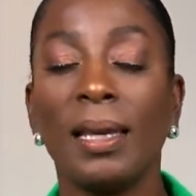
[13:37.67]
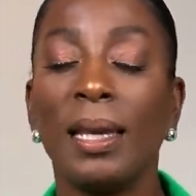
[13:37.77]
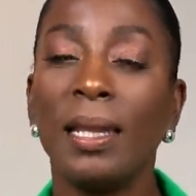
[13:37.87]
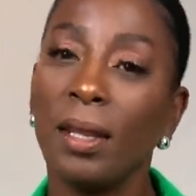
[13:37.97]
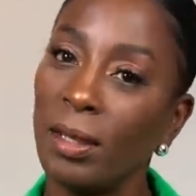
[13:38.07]

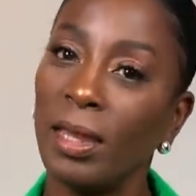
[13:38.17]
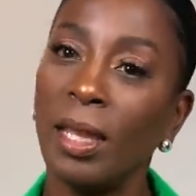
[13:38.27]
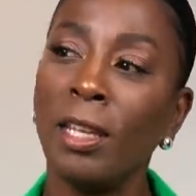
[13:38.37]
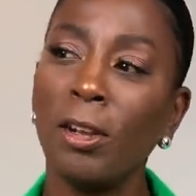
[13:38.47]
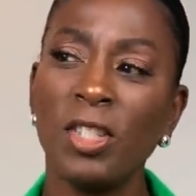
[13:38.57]

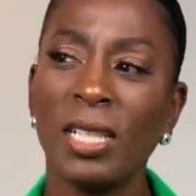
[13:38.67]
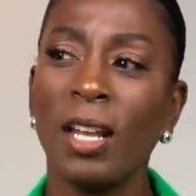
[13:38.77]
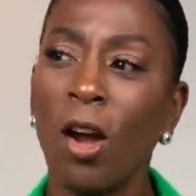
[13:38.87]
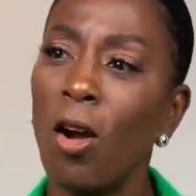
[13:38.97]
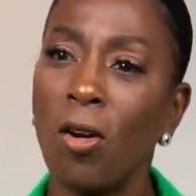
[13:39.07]
And they're just
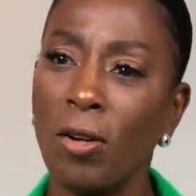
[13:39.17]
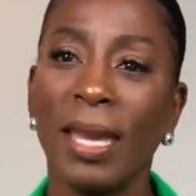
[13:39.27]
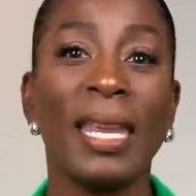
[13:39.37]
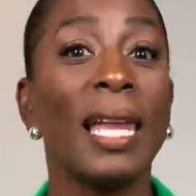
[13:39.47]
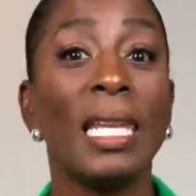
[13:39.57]
like, oh, okay,
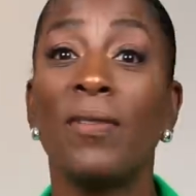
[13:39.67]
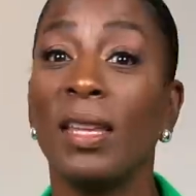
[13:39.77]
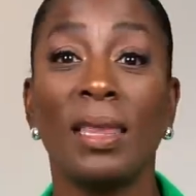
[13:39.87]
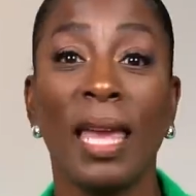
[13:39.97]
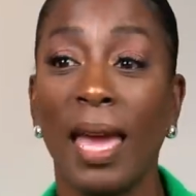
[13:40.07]
and I leave it
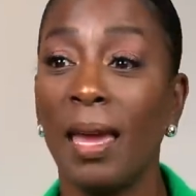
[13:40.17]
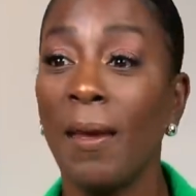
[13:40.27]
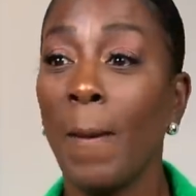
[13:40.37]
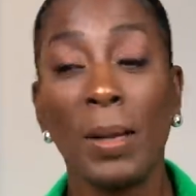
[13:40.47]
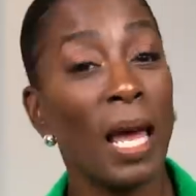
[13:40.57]
at that.
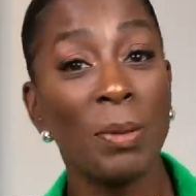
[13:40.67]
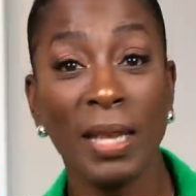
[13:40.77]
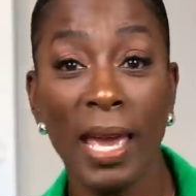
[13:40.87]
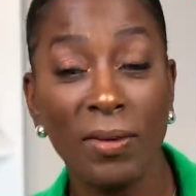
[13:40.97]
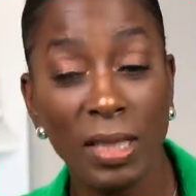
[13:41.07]
But I'm gonna
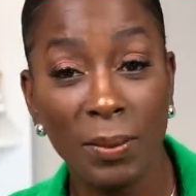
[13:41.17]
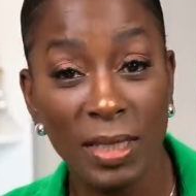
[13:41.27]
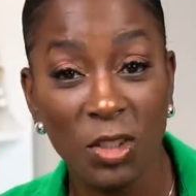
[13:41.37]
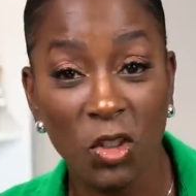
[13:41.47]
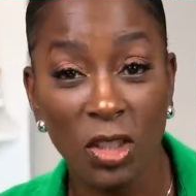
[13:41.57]
have some of
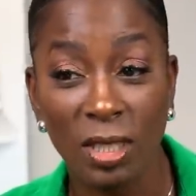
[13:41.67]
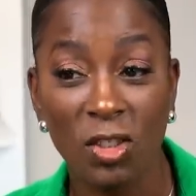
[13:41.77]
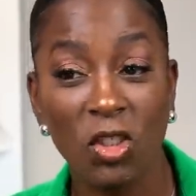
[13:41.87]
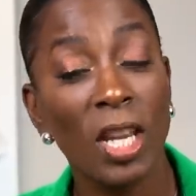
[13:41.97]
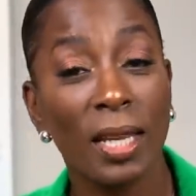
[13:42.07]
this
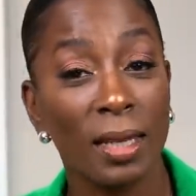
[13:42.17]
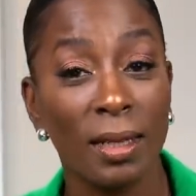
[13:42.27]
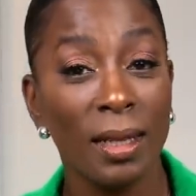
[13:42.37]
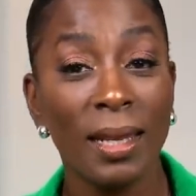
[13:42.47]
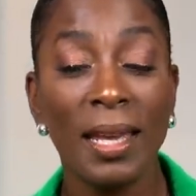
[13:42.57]

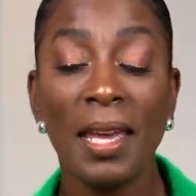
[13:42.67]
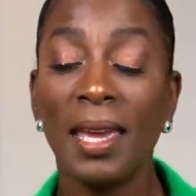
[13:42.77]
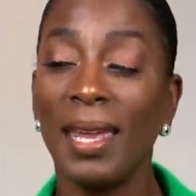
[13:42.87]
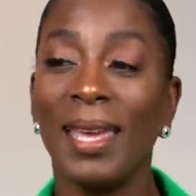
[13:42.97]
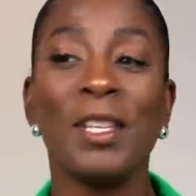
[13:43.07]
chicken
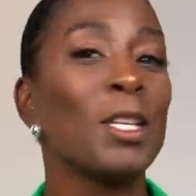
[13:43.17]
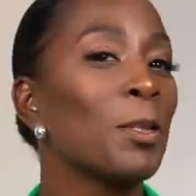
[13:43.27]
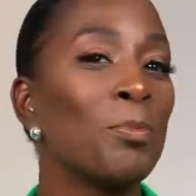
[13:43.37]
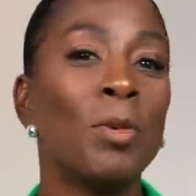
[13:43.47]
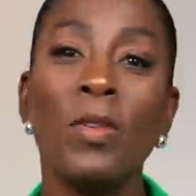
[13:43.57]
and just
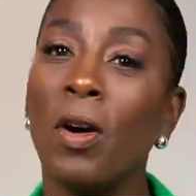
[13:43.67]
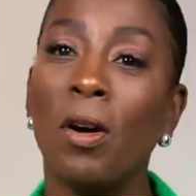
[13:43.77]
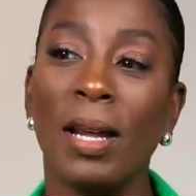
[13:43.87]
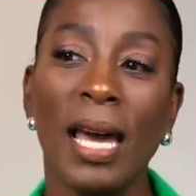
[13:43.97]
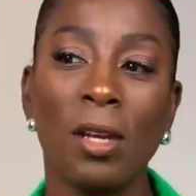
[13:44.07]
move
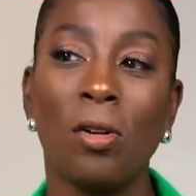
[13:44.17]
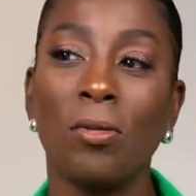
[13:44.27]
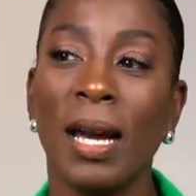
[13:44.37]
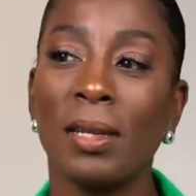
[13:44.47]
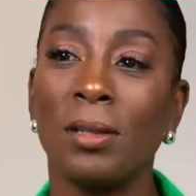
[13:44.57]
on.
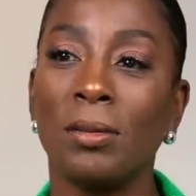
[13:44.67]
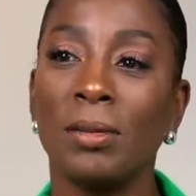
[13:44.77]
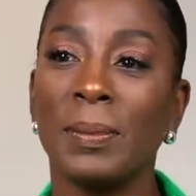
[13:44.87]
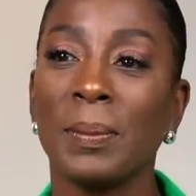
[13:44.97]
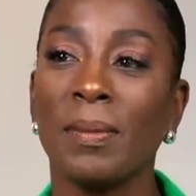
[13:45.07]
I don't
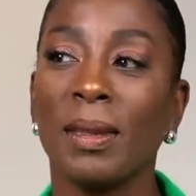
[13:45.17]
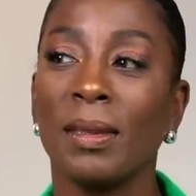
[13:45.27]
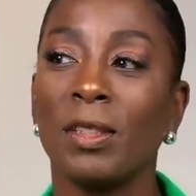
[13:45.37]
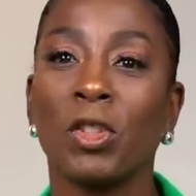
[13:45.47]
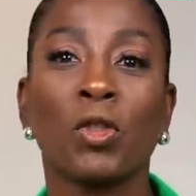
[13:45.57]

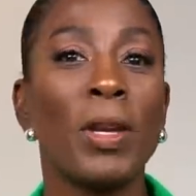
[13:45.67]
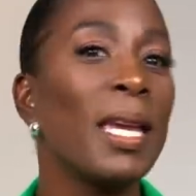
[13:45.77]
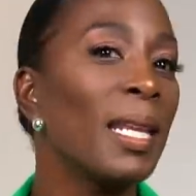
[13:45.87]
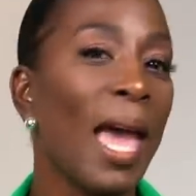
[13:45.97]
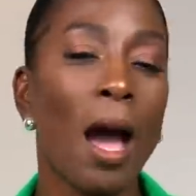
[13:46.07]

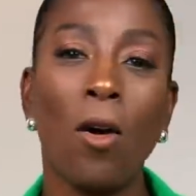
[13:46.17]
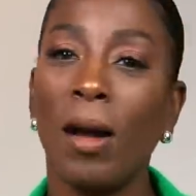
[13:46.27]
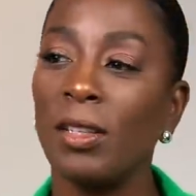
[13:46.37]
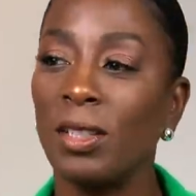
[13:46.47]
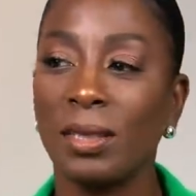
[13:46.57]
string it out.
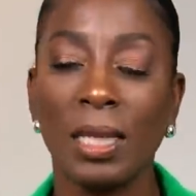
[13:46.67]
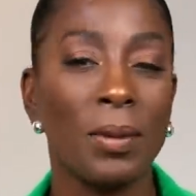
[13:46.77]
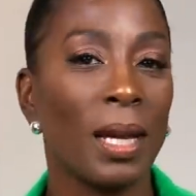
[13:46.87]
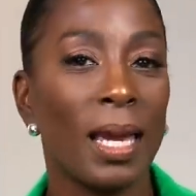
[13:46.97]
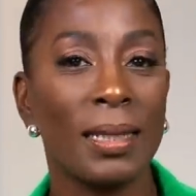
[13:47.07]
I just say
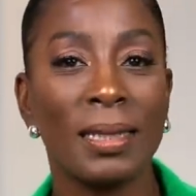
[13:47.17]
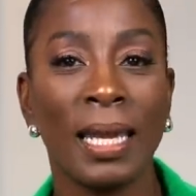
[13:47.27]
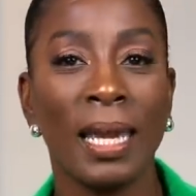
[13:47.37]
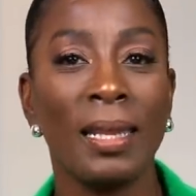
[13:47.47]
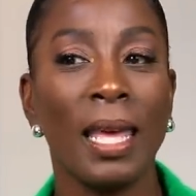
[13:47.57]
what I gotta
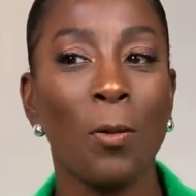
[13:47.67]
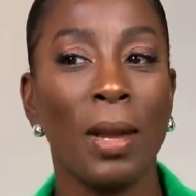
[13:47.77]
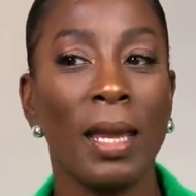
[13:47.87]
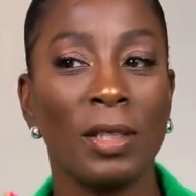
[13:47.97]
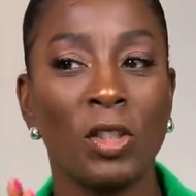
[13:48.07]
say. That
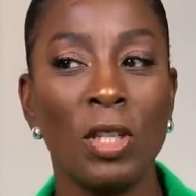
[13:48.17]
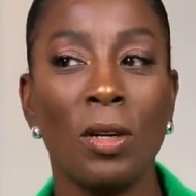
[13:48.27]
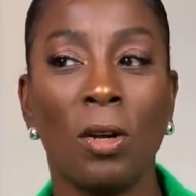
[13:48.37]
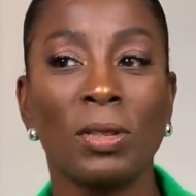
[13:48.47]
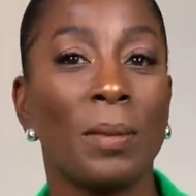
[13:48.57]
way she
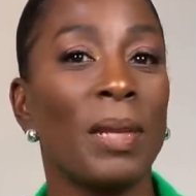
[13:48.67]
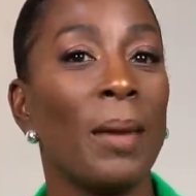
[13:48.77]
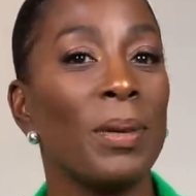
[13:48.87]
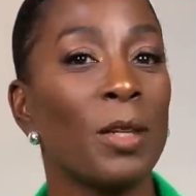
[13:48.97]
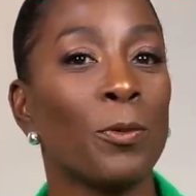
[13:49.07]
knows I'm
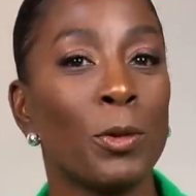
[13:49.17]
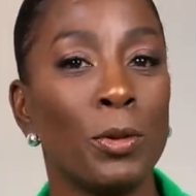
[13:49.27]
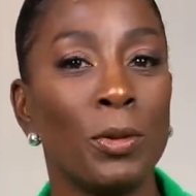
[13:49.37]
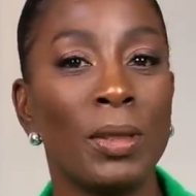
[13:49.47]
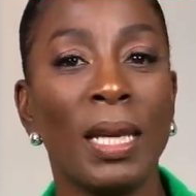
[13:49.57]
not being
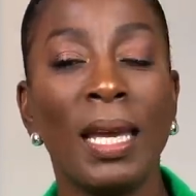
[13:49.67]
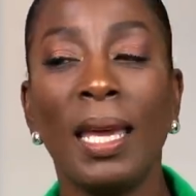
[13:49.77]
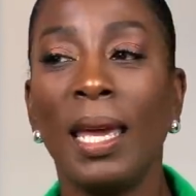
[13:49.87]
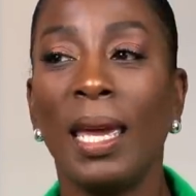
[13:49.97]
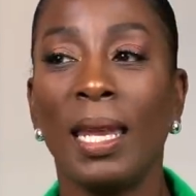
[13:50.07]
rude,
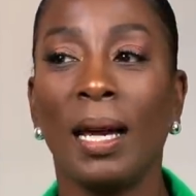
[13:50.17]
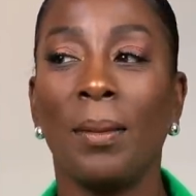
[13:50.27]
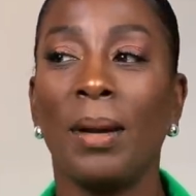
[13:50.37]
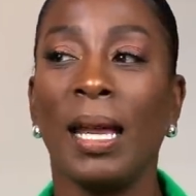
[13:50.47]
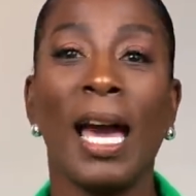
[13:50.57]
and
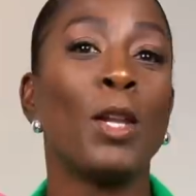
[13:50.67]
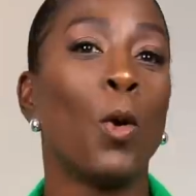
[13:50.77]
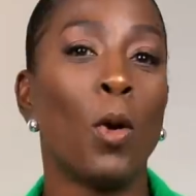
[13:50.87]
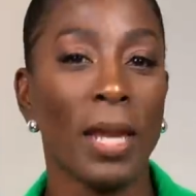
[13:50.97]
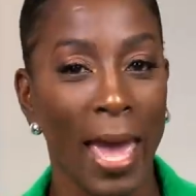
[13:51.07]
I
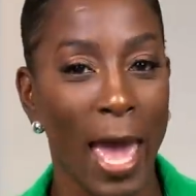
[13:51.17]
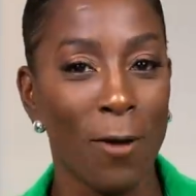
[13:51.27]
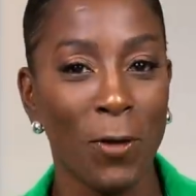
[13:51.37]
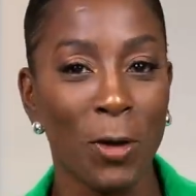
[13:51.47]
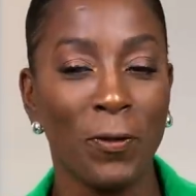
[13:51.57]
don't wanna
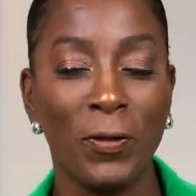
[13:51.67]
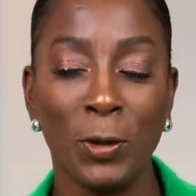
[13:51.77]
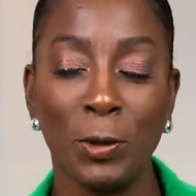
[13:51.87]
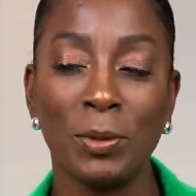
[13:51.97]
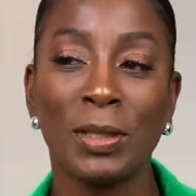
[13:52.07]
have her
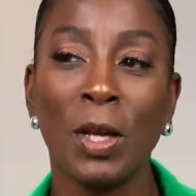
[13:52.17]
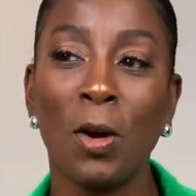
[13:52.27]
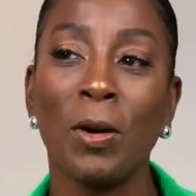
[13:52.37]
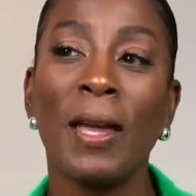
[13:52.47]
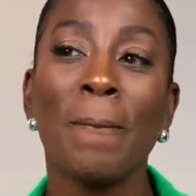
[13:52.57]
food.
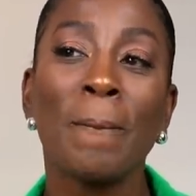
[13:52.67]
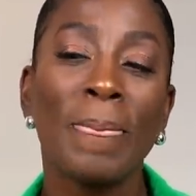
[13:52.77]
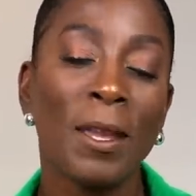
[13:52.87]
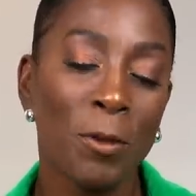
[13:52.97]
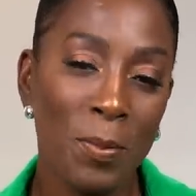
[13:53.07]
So
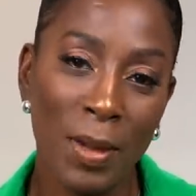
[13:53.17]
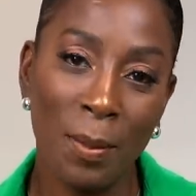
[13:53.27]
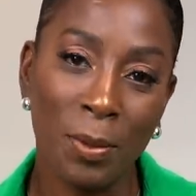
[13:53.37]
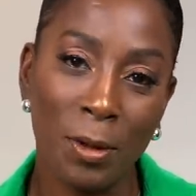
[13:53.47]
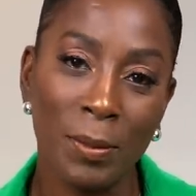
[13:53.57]

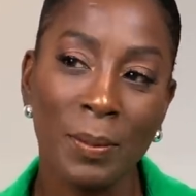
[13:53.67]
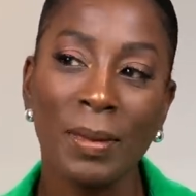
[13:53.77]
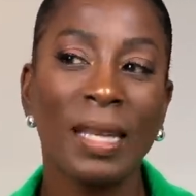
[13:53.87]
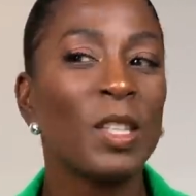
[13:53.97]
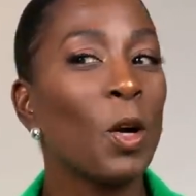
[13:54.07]
remember,
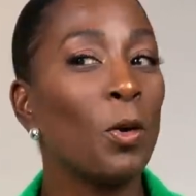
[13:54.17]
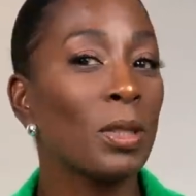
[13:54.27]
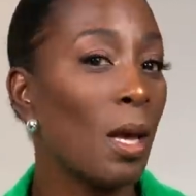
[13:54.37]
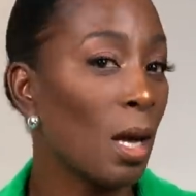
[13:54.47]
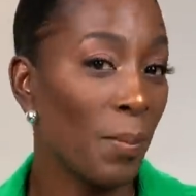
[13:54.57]
don't
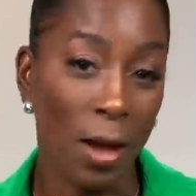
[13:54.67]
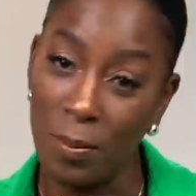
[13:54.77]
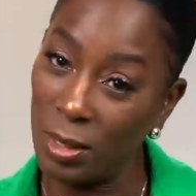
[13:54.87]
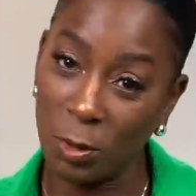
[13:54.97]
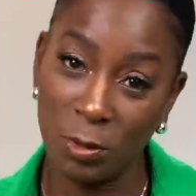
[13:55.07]
talk about
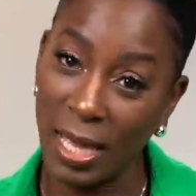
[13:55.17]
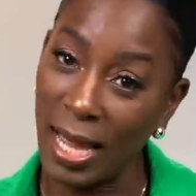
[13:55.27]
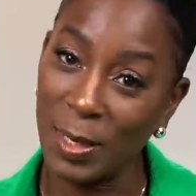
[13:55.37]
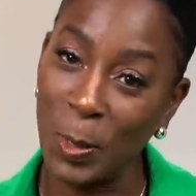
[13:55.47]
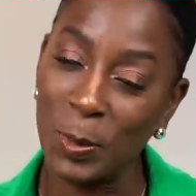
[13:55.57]
medical
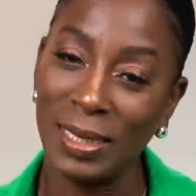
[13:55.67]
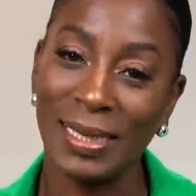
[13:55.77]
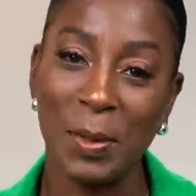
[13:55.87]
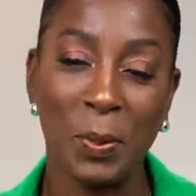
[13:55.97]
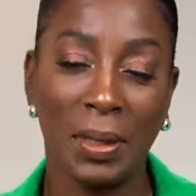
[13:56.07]
diagnoses
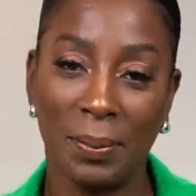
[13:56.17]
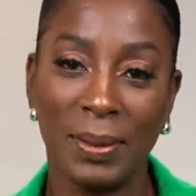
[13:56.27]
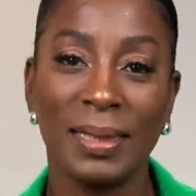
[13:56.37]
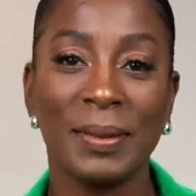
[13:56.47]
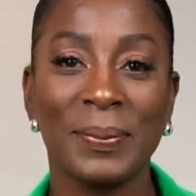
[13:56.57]
in public.